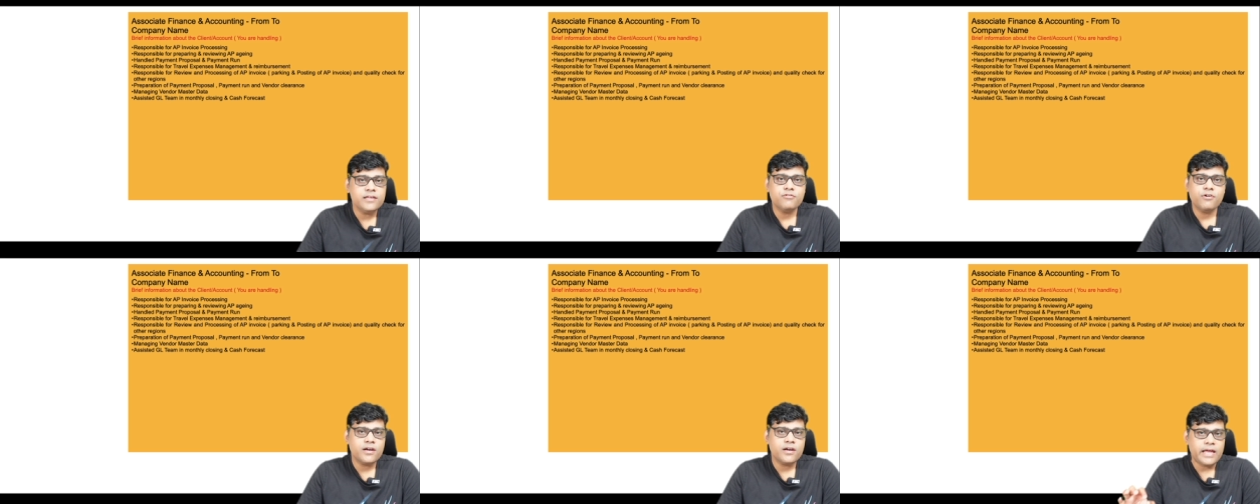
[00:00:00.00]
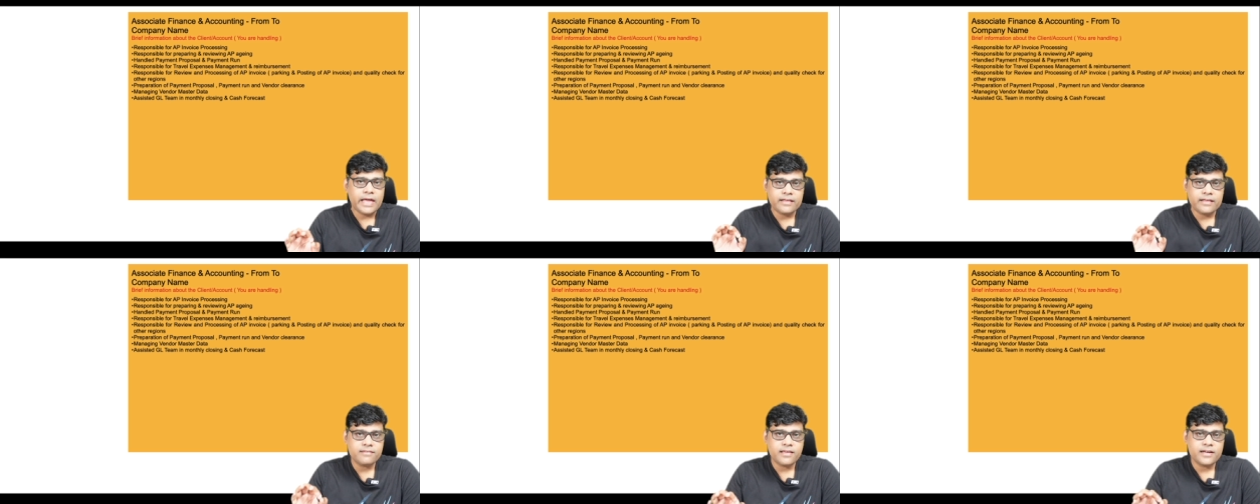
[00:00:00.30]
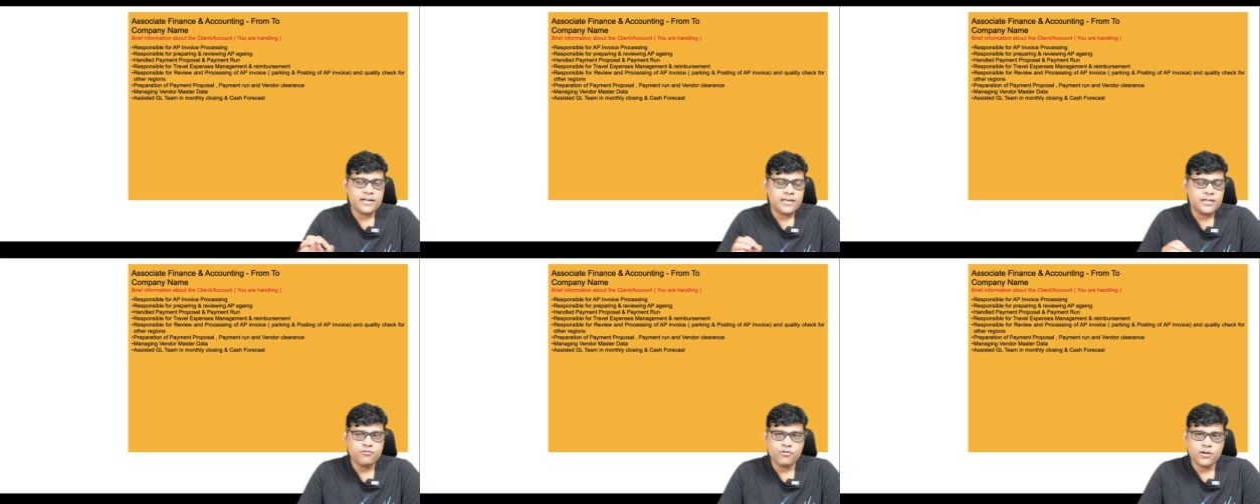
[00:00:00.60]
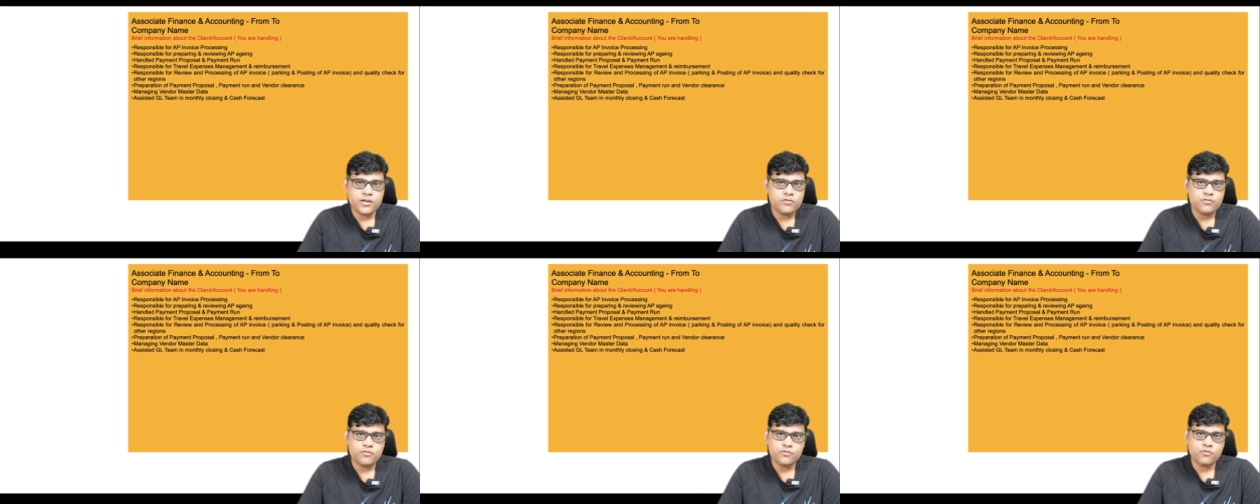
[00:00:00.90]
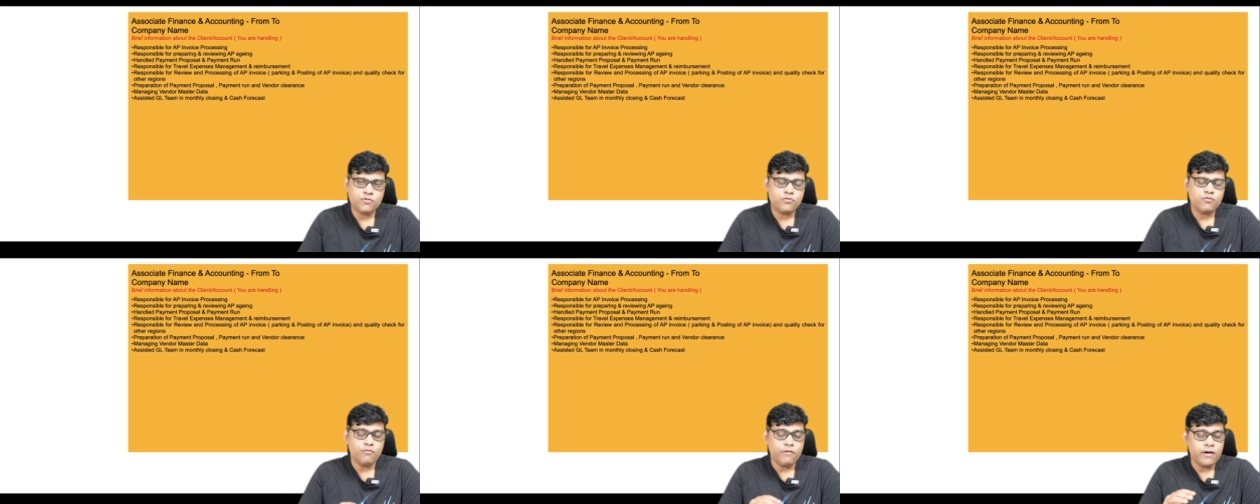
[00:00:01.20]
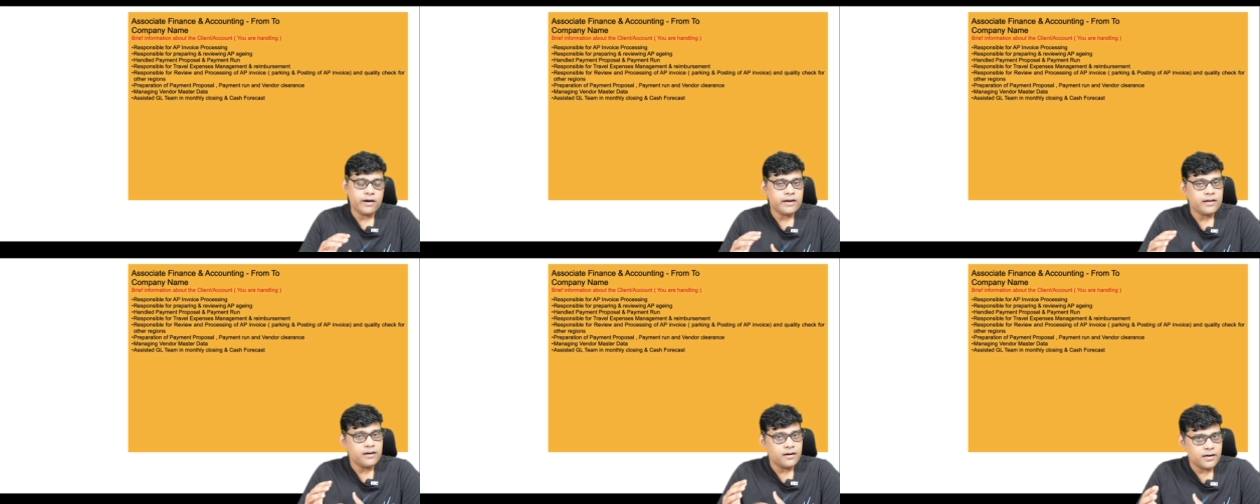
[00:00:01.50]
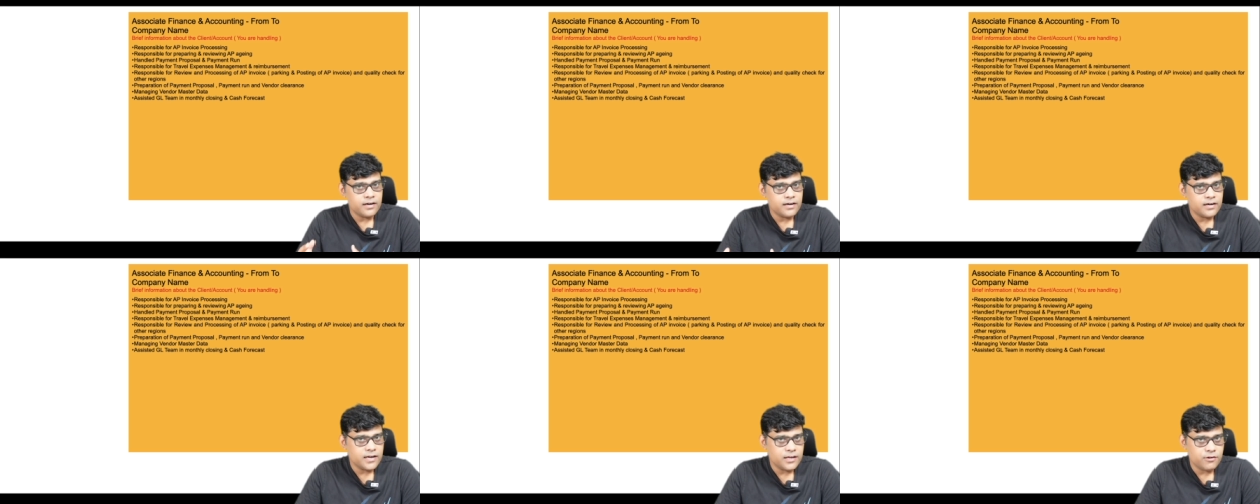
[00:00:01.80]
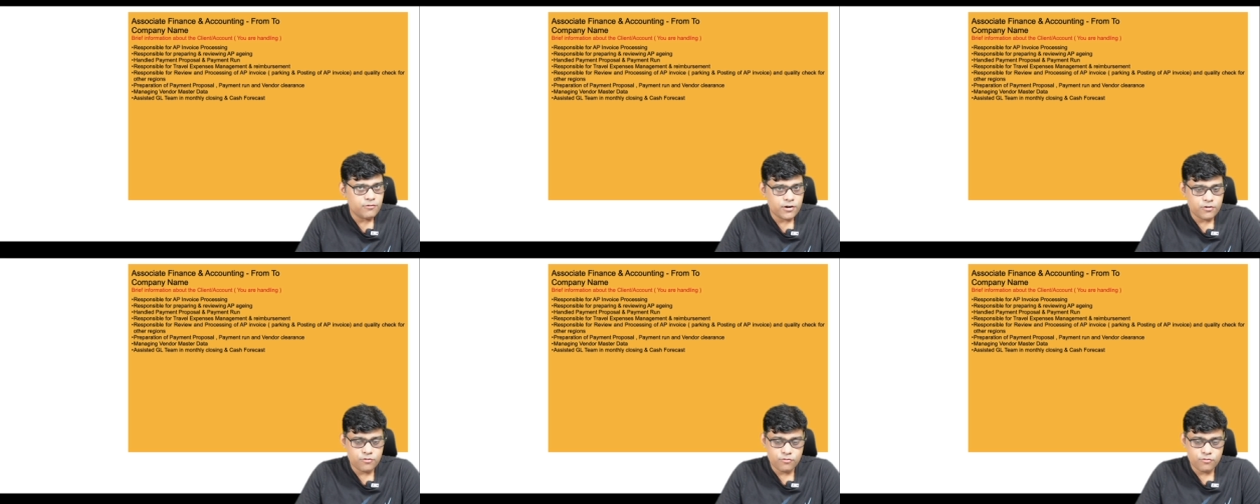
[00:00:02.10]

you are exactly going to show what currently you are